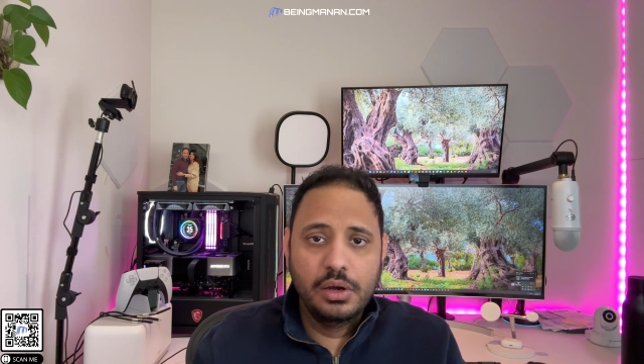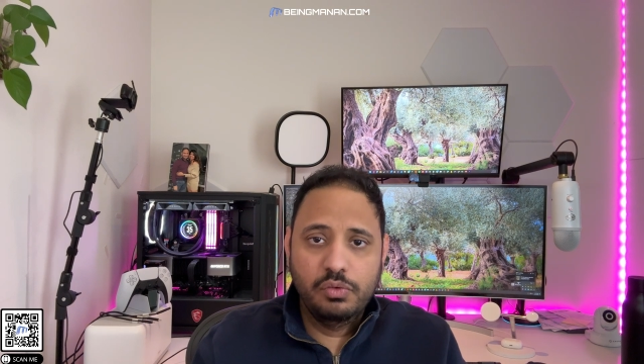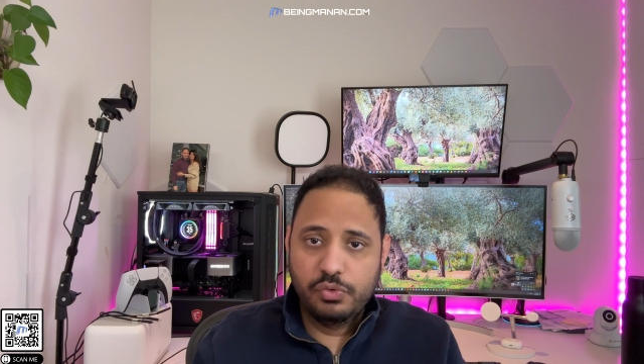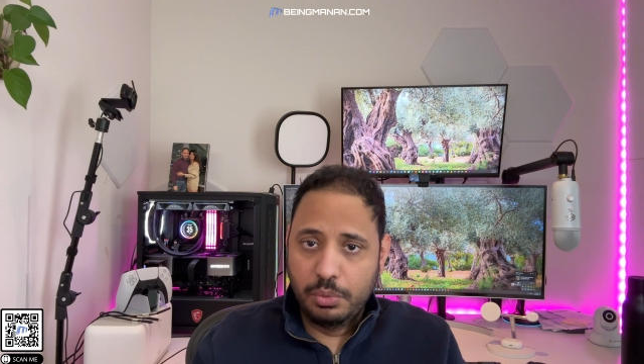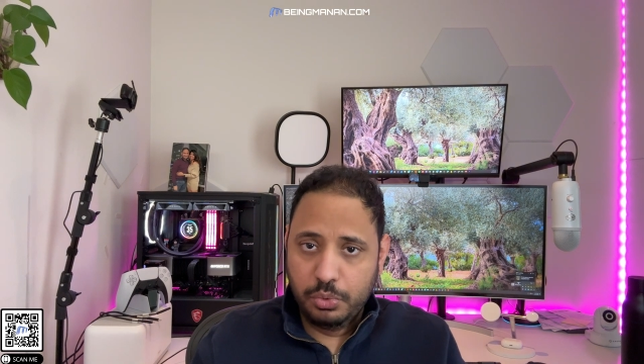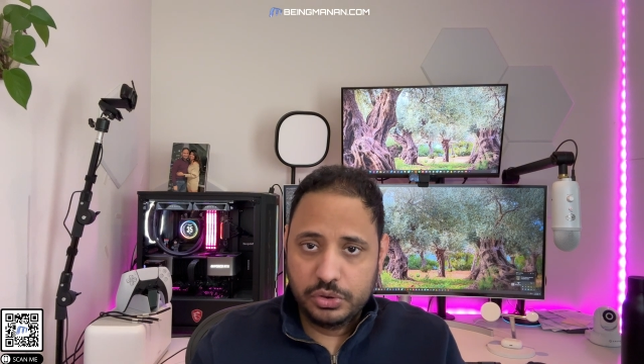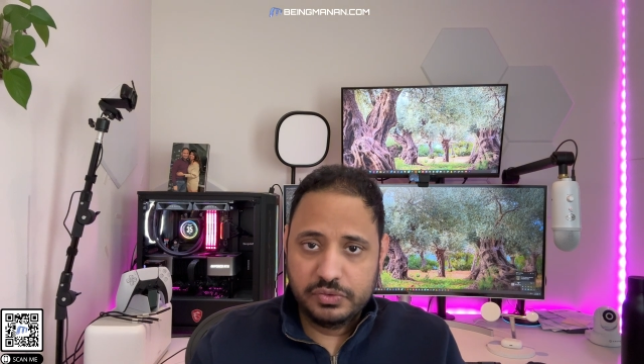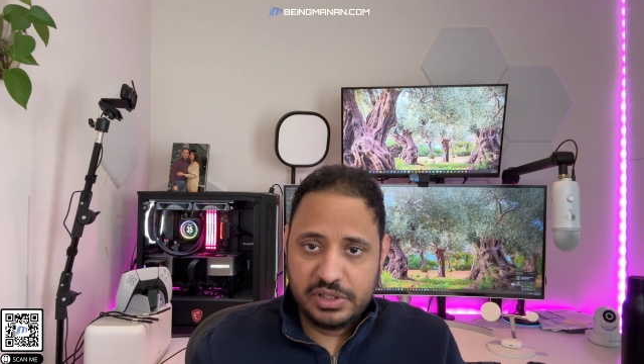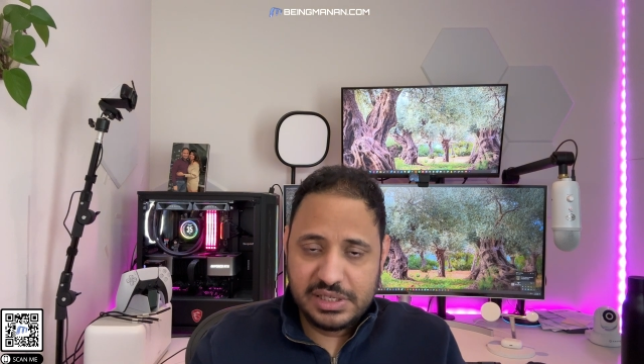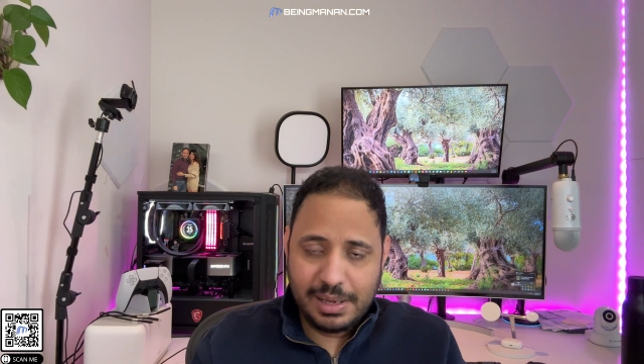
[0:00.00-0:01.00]
from both of
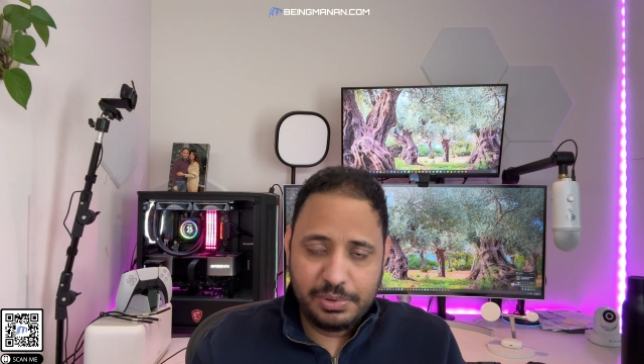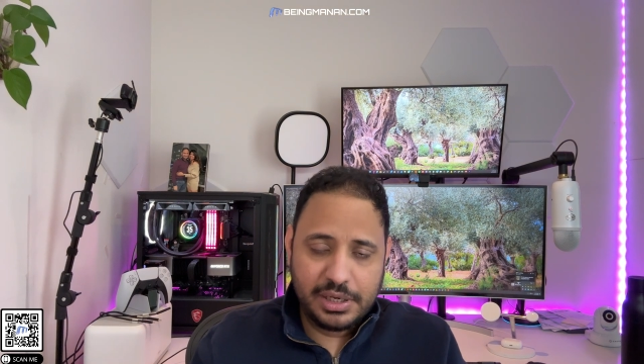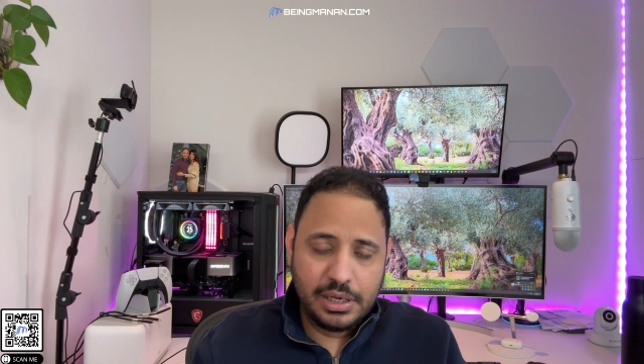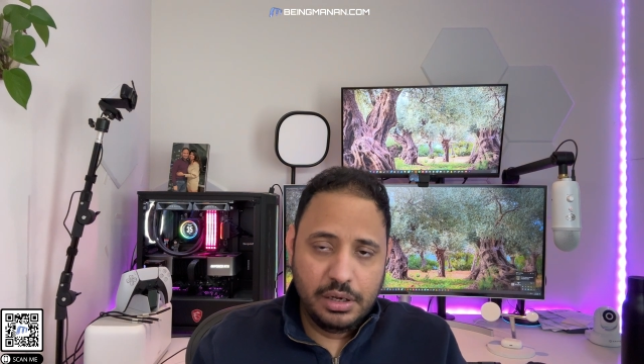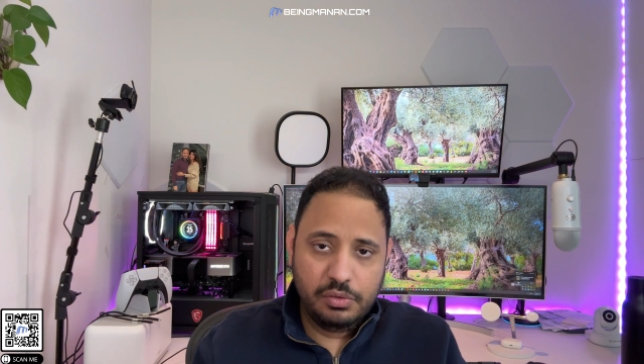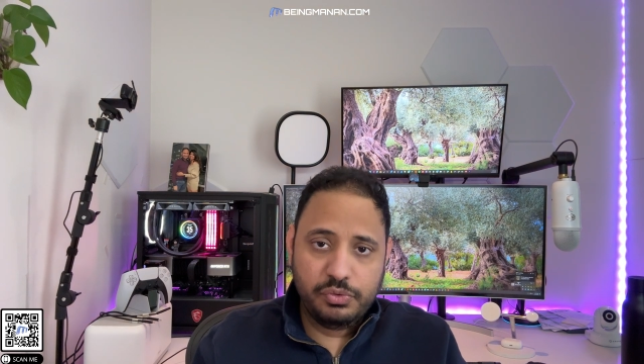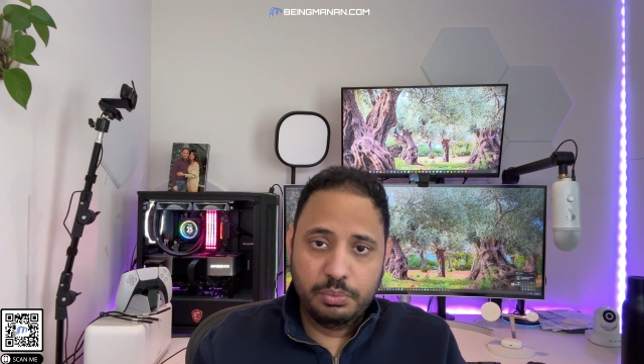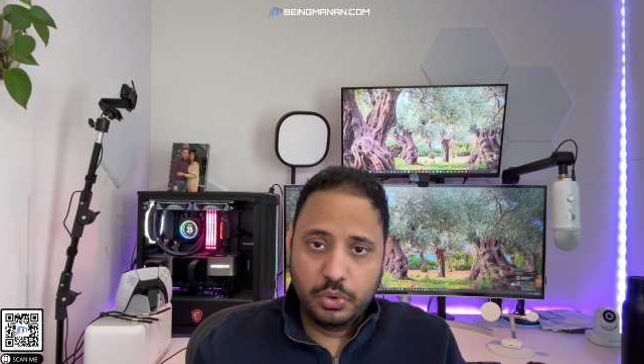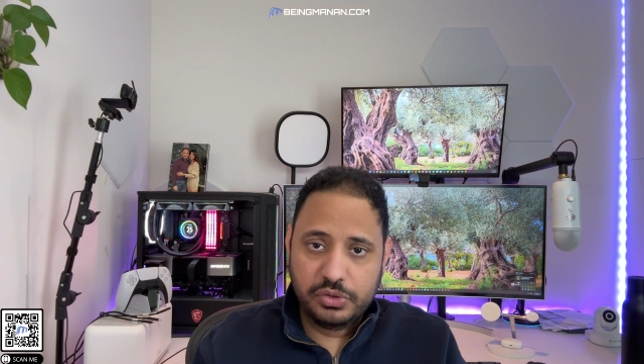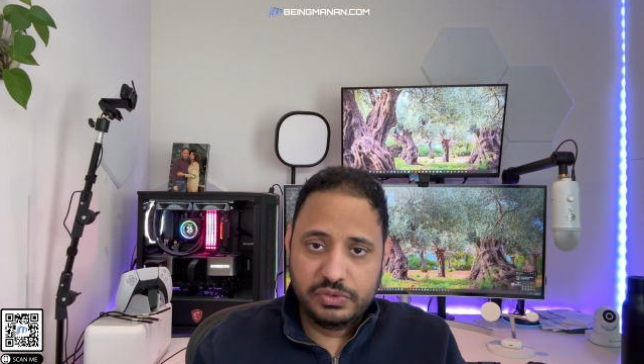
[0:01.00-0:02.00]
these applica- uh, from
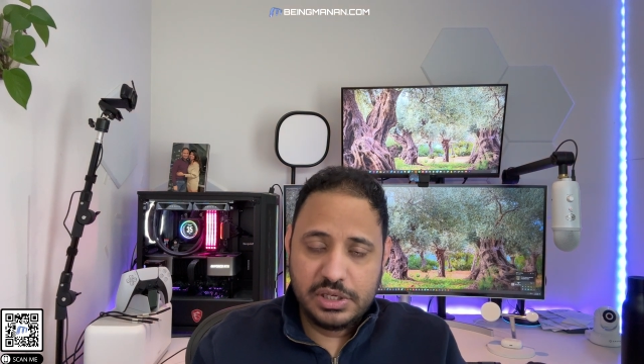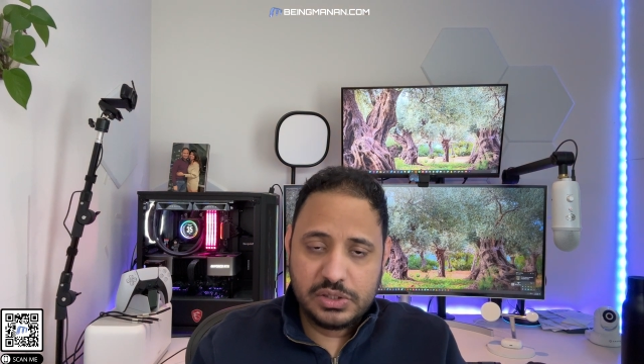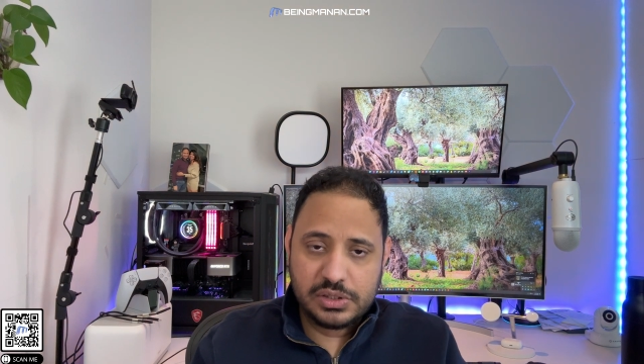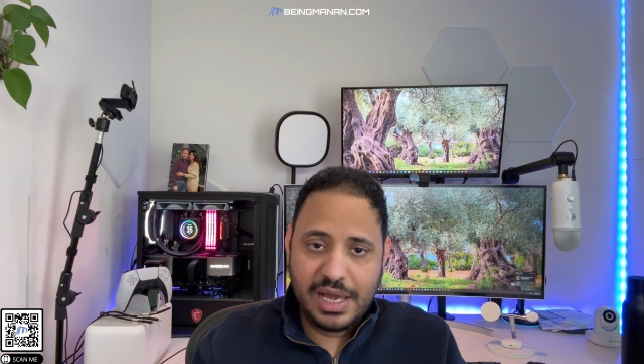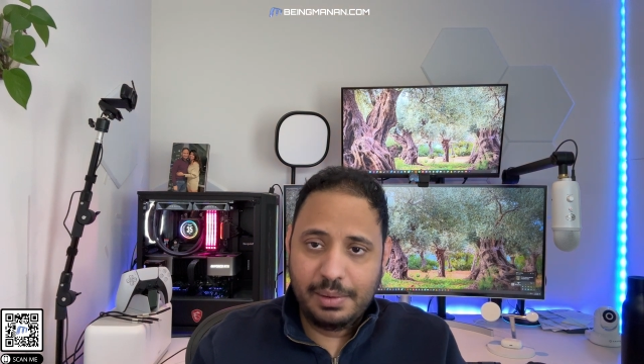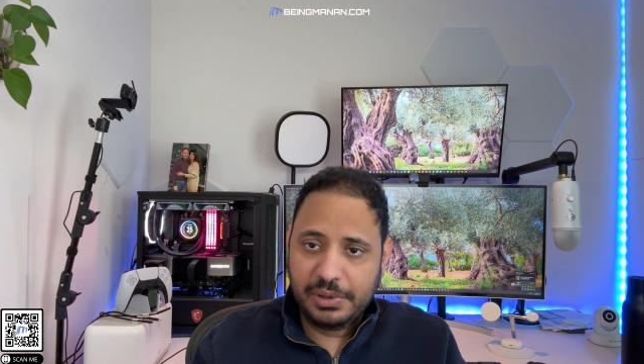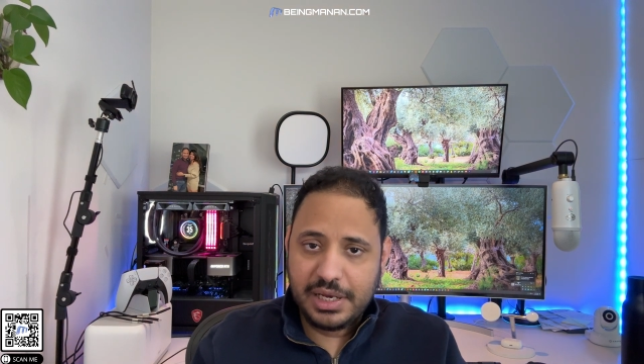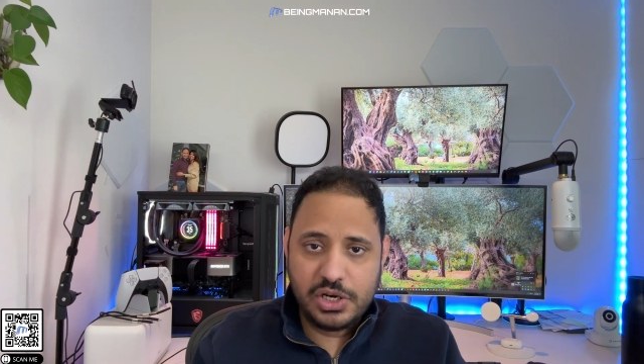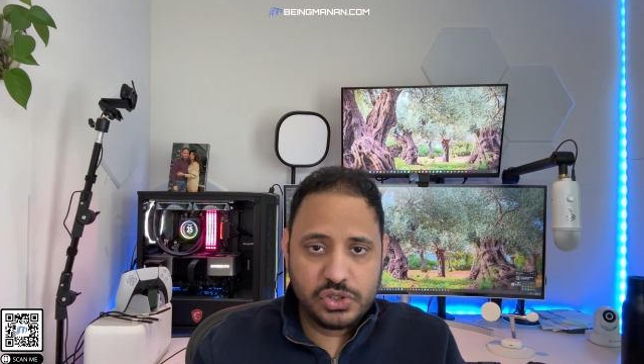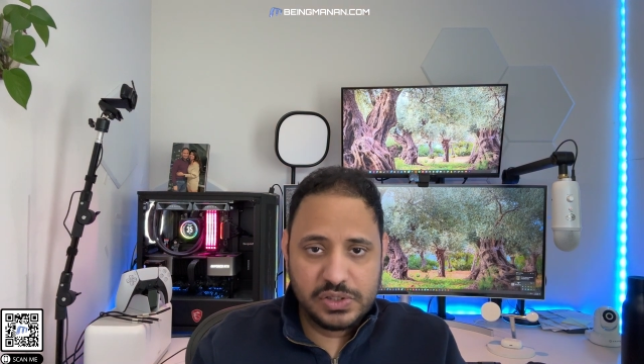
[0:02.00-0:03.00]
both of these
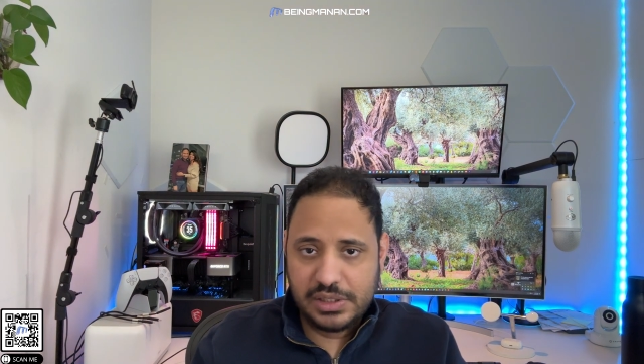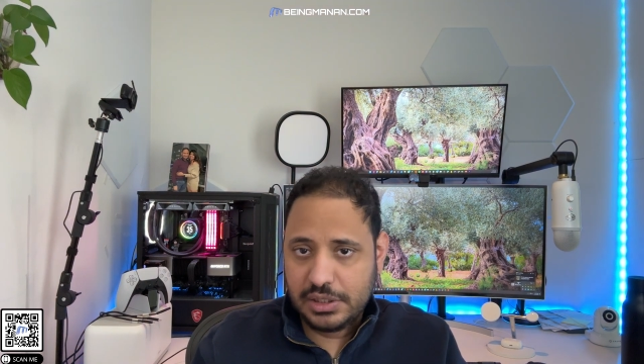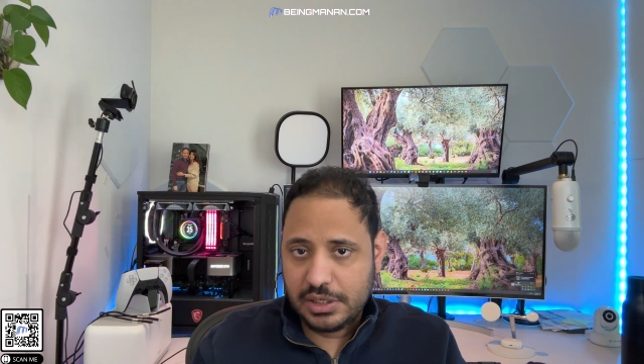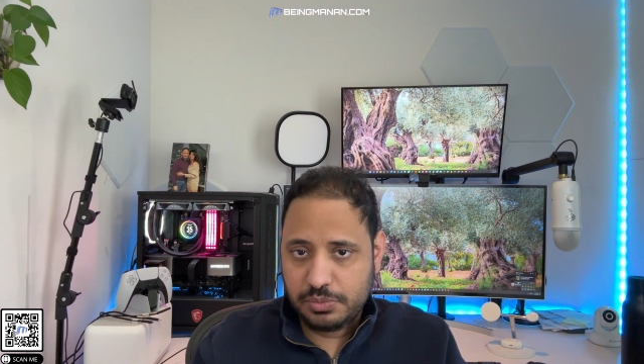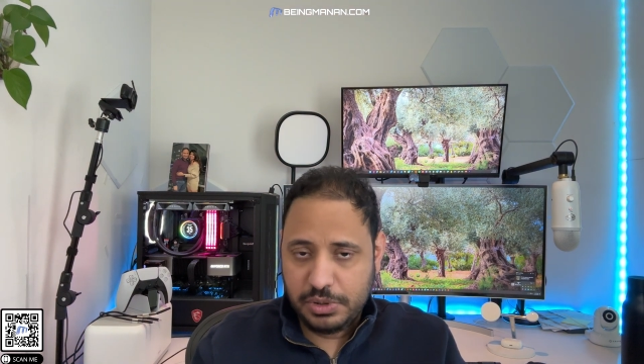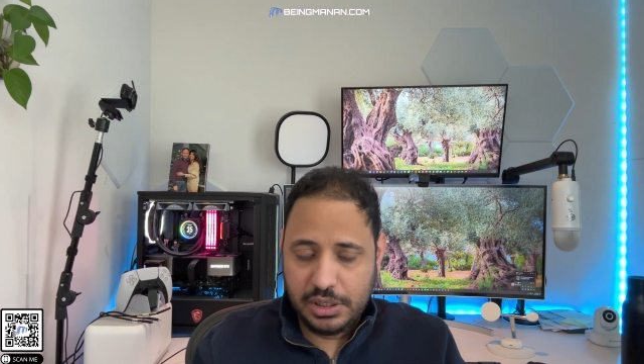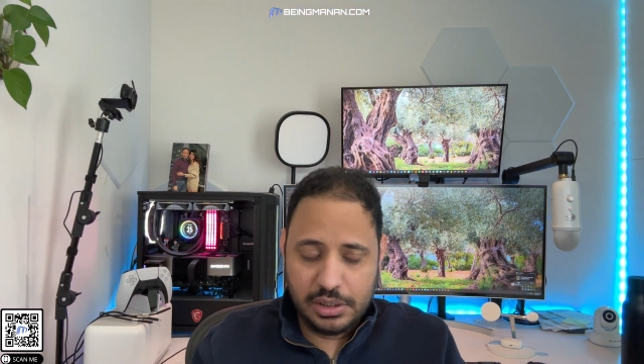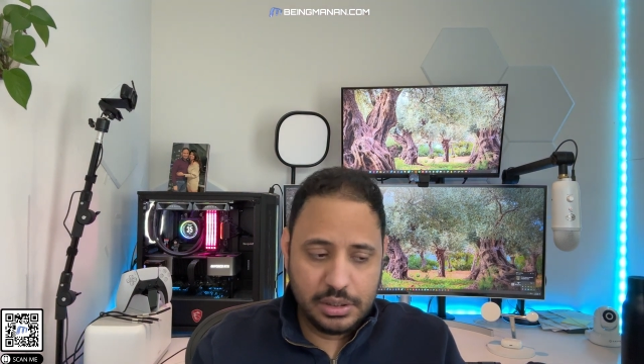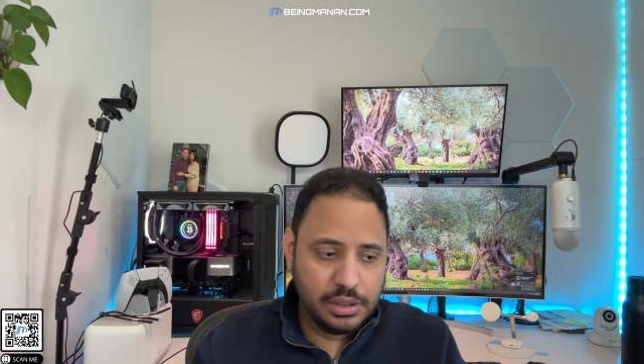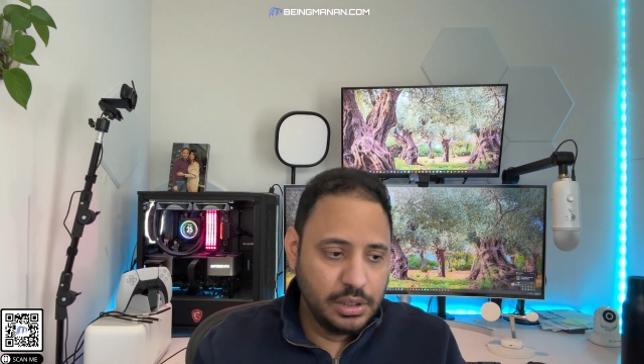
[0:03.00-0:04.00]
applications and it has
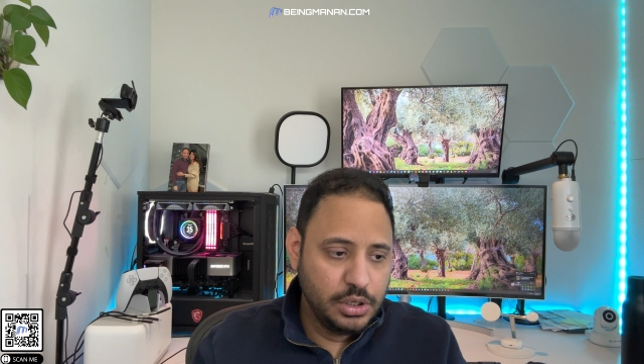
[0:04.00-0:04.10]
been